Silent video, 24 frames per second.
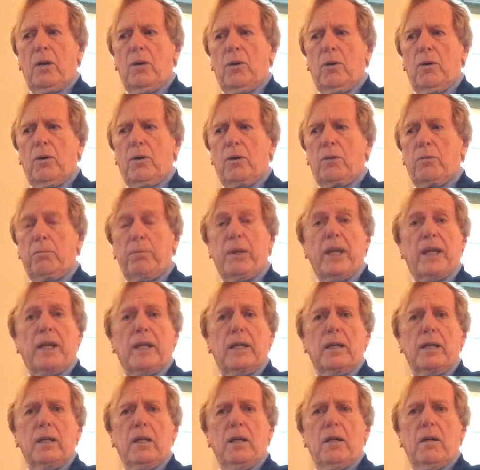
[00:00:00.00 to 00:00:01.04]
or
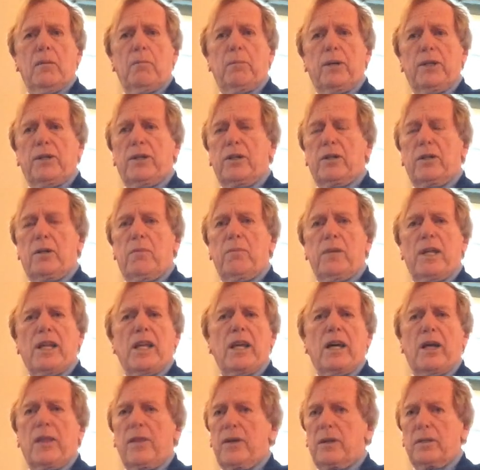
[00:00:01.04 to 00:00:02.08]
Pink, but there are
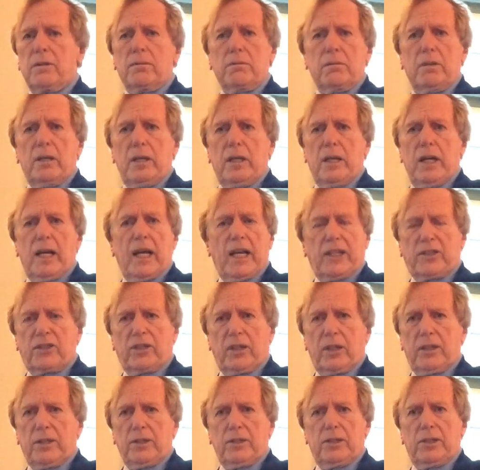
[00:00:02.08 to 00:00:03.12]
many other
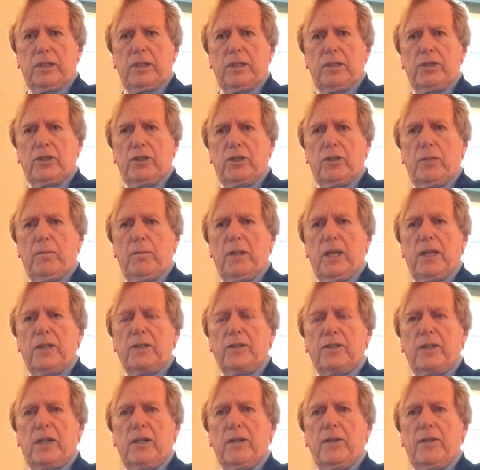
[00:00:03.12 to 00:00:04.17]
excellent shirt
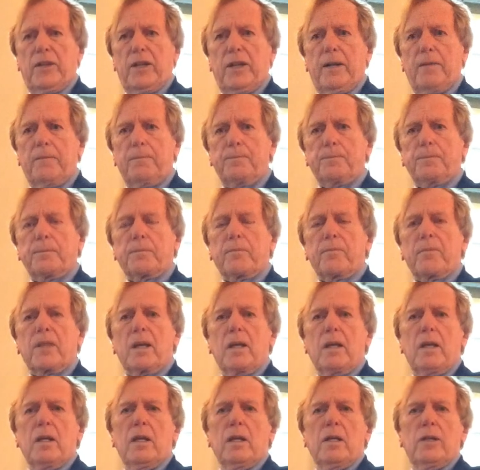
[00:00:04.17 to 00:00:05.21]
makers out there.
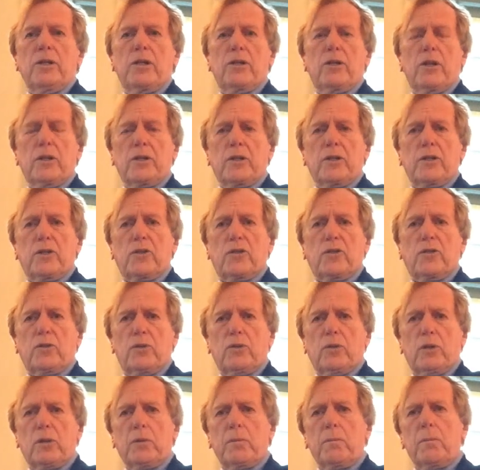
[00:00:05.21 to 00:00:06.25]
You go to the
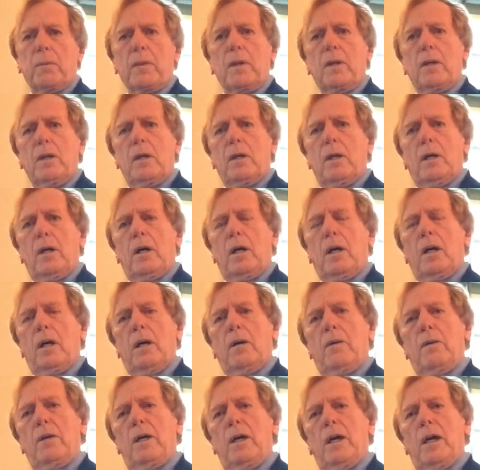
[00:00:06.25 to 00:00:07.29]
store,
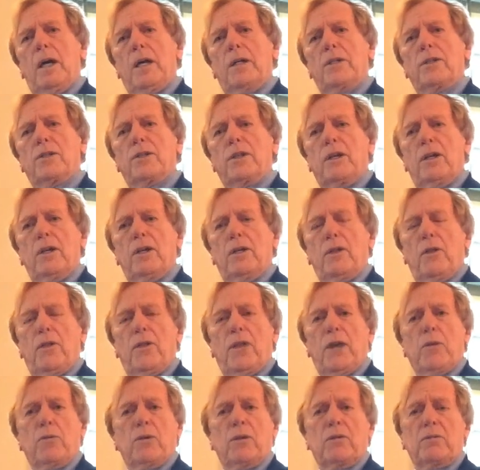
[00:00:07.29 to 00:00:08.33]
uh, and
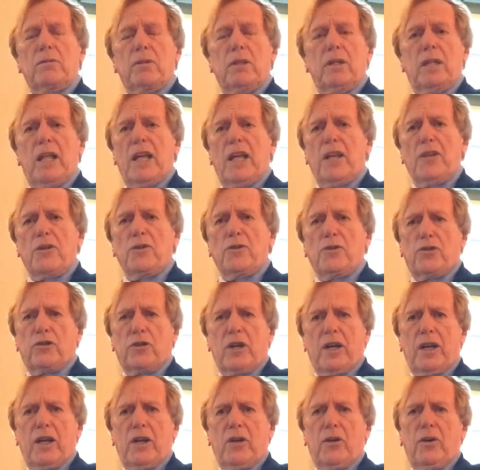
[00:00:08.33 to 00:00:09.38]
they will let you
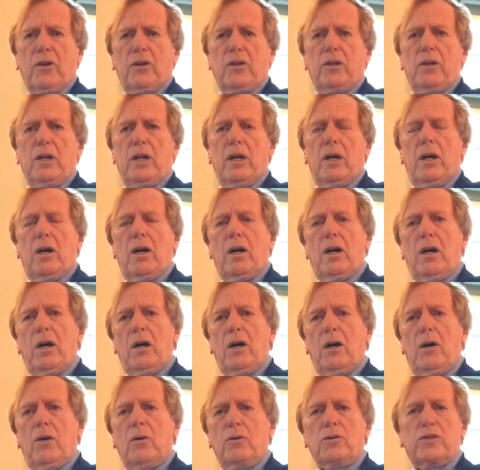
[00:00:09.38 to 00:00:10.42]
try on a,
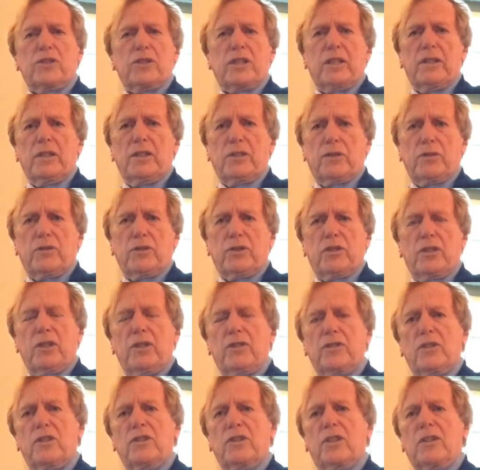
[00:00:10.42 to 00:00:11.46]
a, whole series of
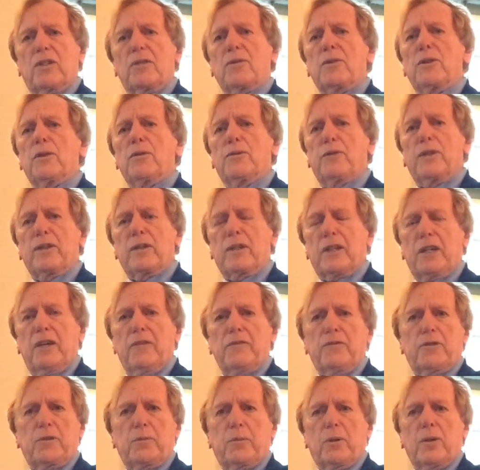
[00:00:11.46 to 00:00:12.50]
shirts until you feel
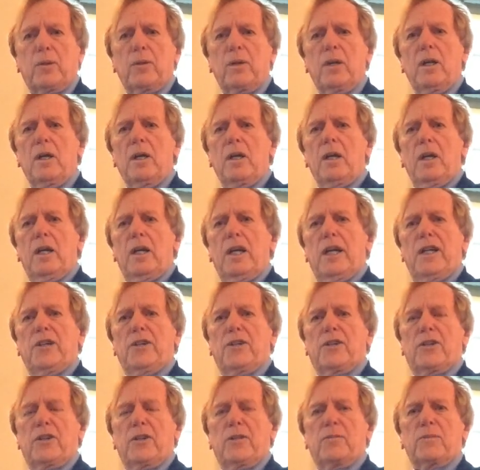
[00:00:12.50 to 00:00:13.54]
comfortable in
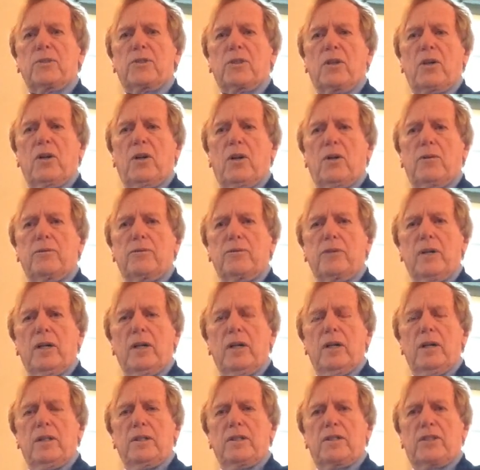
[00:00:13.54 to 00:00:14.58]
terms of
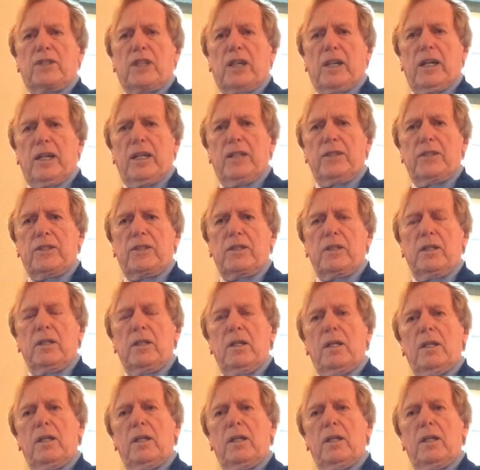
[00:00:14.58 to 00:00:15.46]
size,